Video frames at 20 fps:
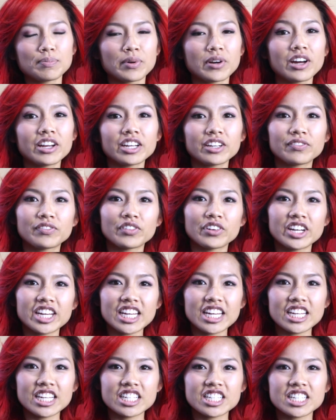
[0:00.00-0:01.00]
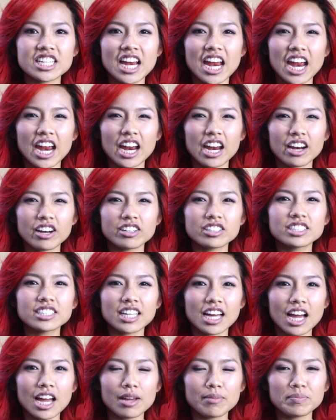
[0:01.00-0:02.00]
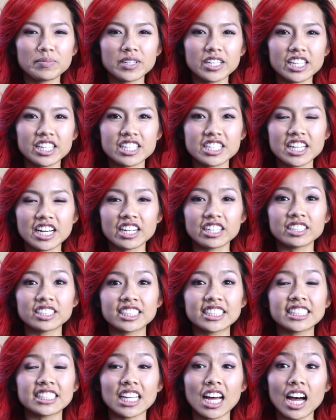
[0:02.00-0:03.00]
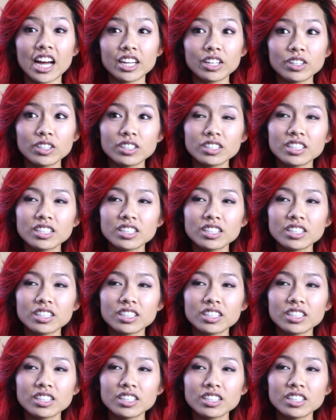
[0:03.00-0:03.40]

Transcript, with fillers: product for each hair type, each hairstyle,